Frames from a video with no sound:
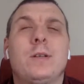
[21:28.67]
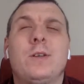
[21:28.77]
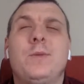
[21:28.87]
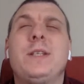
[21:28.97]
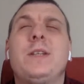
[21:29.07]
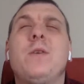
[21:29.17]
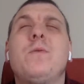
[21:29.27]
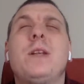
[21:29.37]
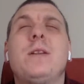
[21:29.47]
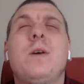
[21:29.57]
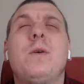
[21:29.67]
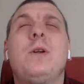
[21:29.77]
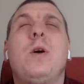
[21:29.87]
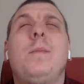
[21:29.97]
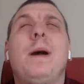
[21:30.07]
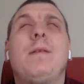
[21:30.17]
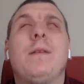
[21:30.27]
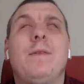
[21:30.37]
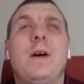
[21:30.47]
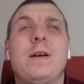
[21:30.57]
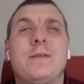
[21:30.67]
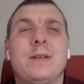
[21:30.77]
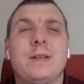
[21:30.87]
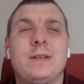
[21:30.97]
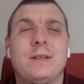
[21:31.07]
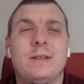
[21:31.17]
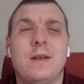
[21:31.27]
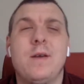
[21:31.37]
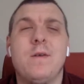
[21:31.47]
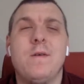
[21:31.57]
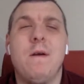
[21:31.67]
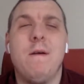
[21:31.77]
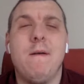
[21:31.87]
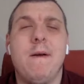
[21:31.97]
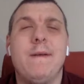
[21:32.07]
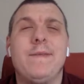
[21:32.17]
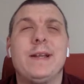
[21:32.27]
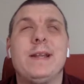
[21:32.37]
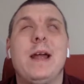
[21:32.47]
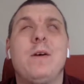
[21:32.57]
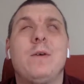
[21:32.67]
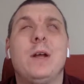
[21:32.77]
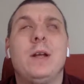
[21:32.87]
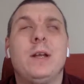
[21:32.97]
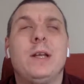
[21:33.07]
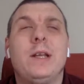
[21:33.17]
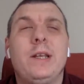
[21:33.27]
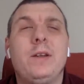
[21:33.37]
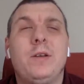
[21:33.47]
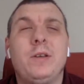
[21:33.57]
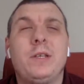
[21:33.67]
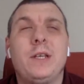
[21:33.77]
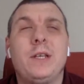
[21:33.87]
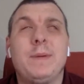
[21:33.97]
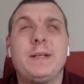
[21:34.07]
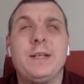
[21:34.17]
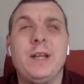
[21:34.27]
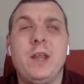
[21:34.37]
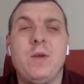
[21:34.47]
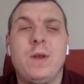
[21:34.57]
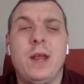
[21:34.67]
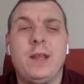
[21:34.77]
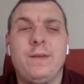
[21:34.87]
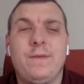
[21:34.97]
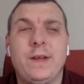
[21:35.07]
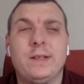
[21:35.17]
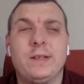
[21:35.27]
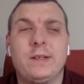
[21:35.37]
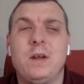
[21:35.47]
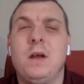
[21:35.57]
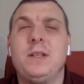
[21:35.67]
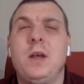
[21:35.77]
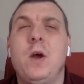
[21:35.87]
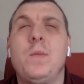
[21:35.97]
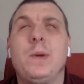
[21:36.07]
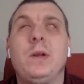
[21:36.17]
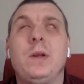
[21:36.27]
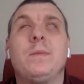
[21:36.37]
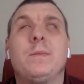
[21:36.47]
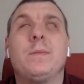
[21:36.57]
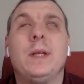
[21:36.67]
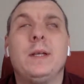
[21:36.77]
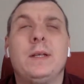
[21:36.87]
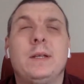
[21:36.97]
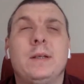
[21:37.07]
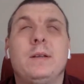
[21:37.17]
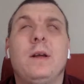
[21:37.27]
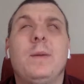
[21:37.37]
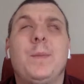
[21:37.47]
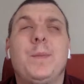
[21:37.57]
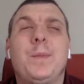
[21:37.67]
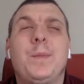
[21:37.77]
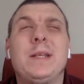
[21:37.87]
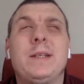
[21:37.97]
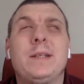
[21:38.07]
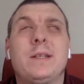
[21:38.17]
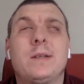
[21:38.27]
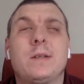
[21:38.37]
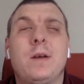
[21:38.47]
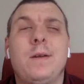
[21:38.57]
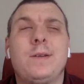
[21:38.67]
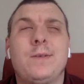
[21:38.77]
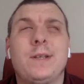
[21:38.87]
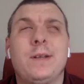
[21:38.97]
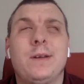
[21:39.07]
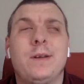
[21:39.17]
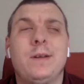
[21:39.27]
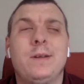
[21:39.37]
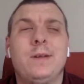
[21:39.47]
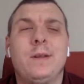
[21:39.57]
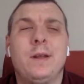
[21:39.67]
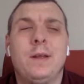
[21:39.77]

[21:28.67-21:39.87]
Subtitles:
So we still didn't know a lot about the virus. So I think now, you see, especially in the UK, that things are starting to open up. Like businesses are starting to return.